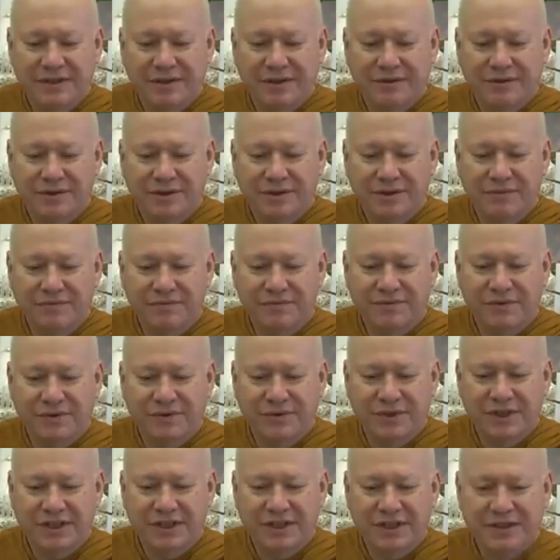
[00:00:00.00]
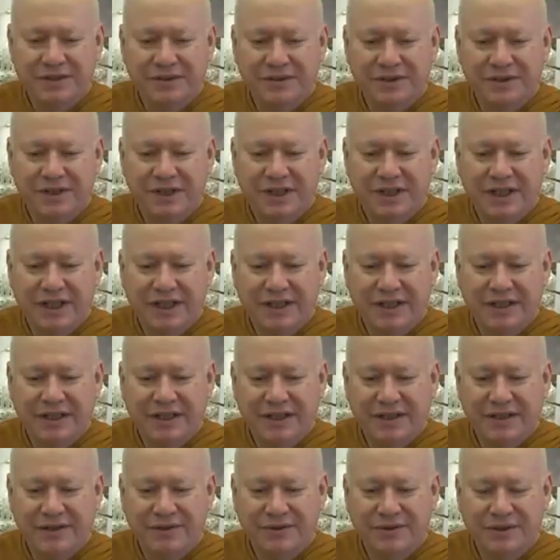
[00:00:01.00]
don't fall into the
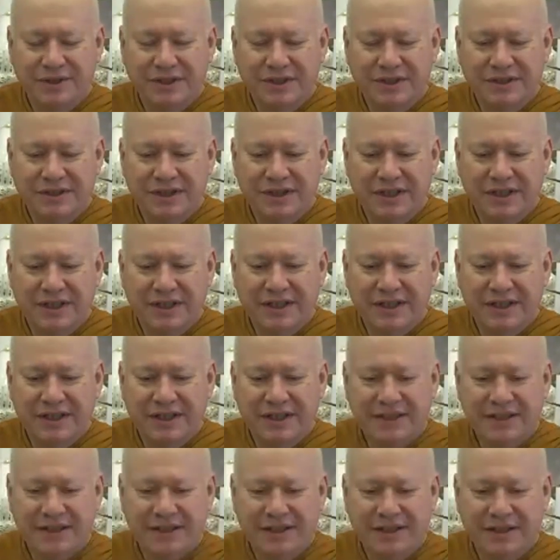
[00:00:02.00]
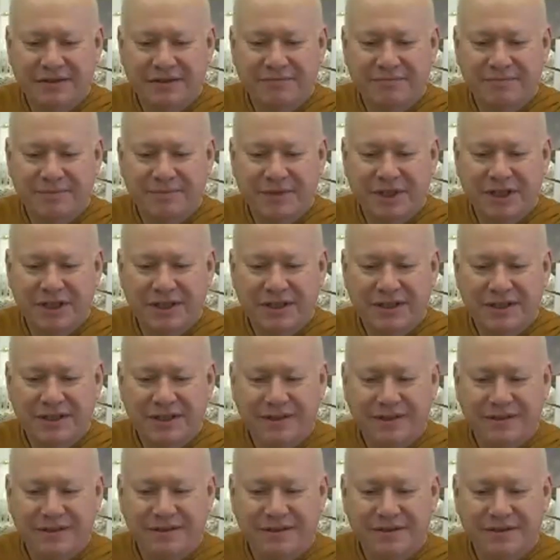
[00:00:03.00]
liking or disliking kind of mind.
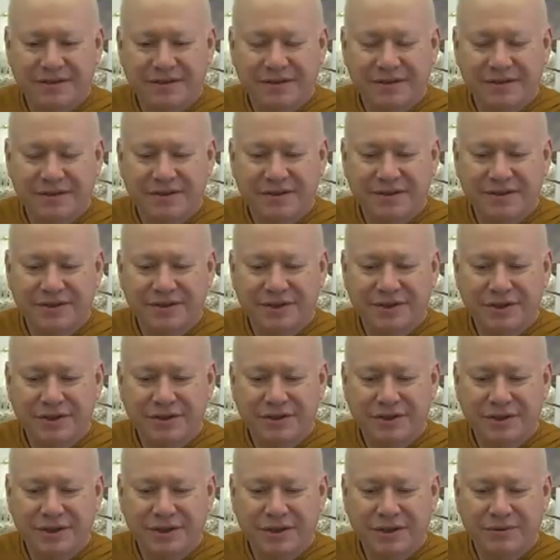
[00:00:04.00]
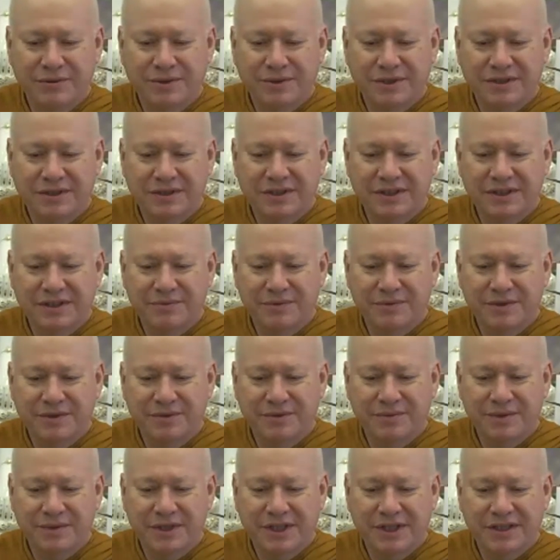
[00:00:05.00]
You're just noticing with
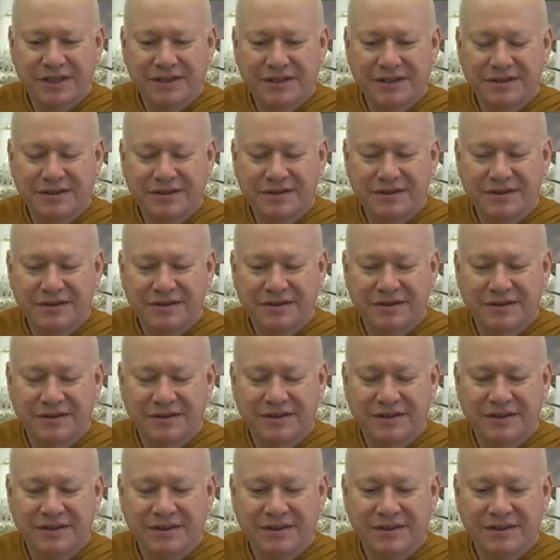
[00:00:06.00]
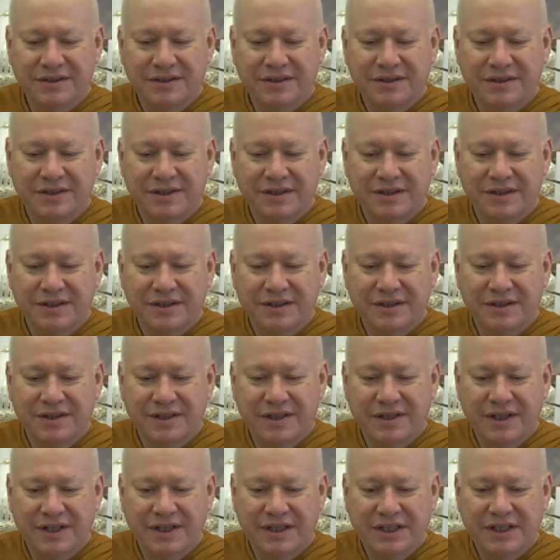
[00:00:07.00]
awareness
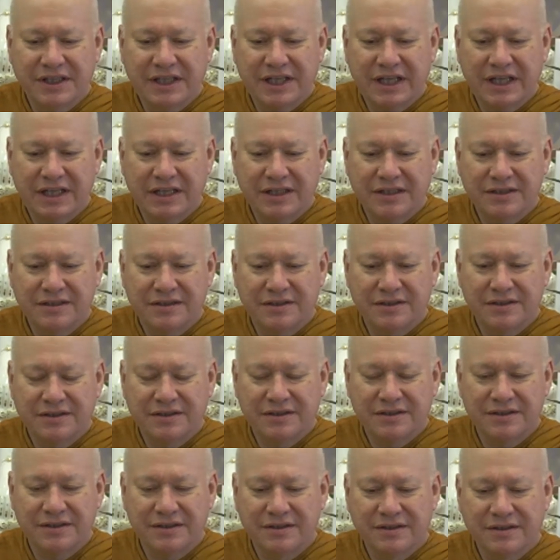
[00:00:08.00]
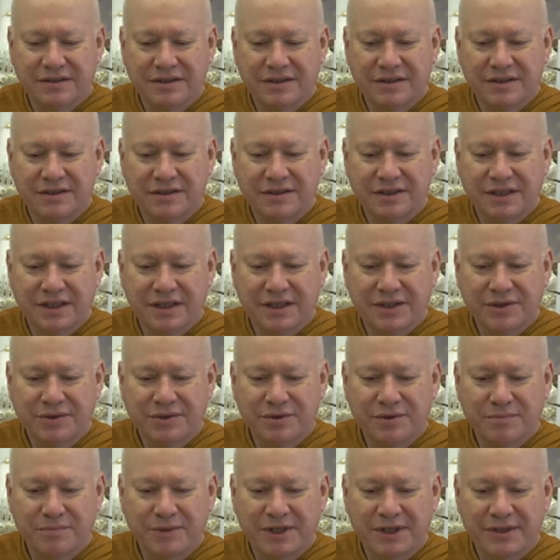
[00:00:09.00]
any taste inside
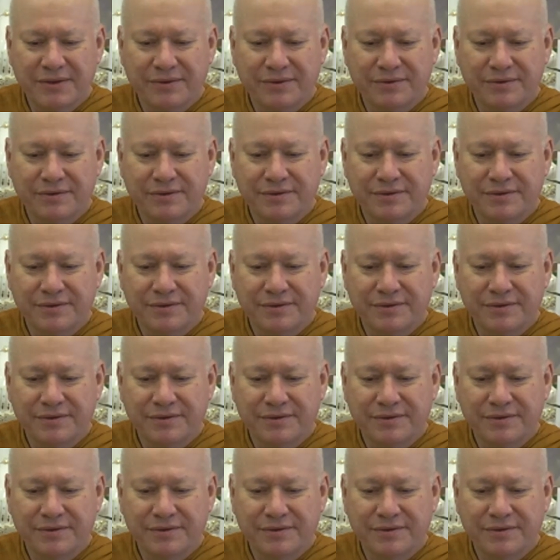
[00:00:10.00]
your mouth.